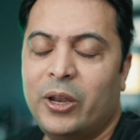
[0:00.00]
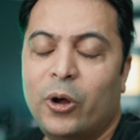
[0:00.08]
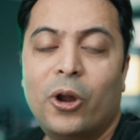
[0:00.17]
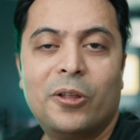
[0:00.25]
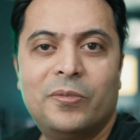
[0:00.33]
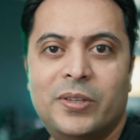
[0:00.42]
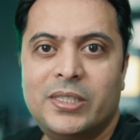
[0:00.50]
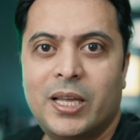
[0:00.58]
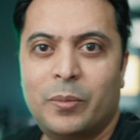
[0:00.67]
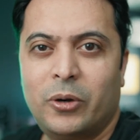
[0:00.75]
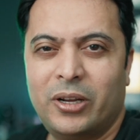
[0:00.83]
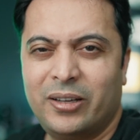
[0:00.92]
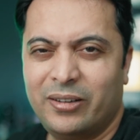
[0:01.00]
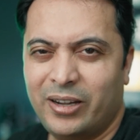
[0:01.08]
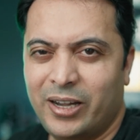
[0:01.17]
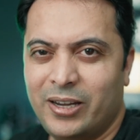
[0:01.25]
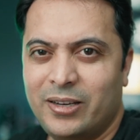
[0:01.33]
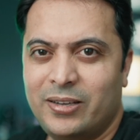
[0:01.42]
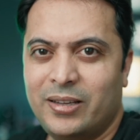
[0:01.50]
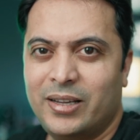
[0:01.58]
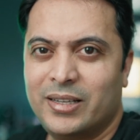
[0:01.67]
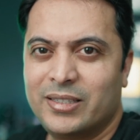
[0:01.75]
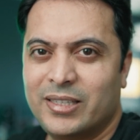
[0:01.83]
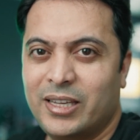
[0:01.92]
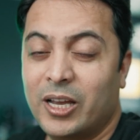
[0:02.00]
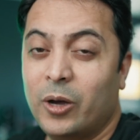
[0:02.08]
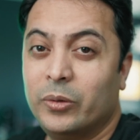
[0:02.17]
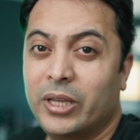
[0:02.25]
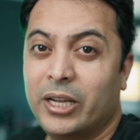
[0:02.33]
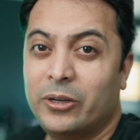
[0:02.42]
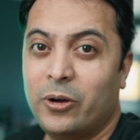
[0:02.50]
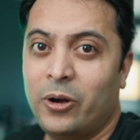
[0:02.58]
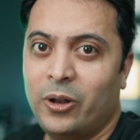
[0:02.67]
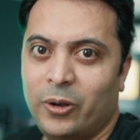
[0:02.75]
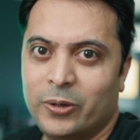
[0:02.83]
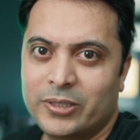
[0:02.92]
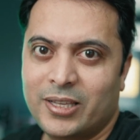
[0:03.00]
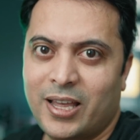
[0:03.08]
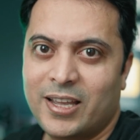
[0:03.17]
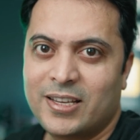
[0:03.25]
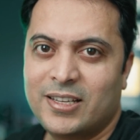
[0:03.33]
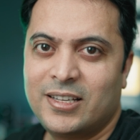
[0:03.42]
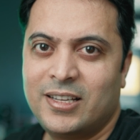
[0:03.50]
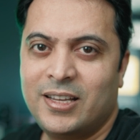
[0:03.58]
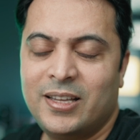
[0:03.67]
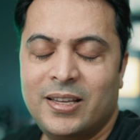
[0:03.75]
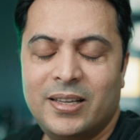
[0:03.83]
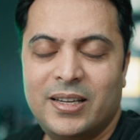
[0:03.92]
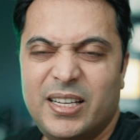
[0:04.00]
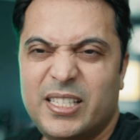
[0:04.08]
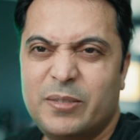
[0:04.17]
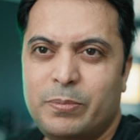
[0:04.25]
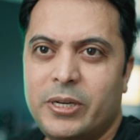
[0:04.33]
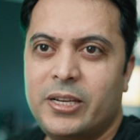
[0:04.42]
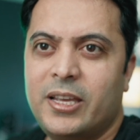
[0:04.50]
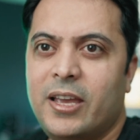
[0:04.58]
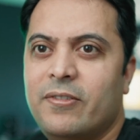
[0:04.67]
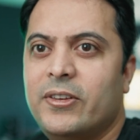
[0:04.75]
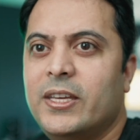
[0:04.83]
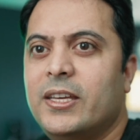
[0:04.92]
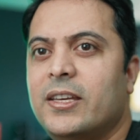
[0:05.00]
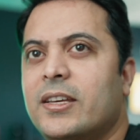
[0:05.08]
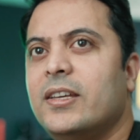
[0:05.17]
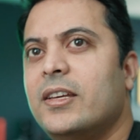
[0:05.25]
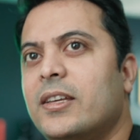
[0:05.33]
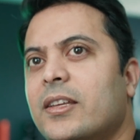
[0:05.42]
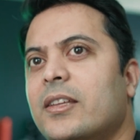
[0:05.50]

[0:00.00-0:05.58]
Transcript: And all of these I'm going to grade it and see how that all looks like. It's pretty heavy.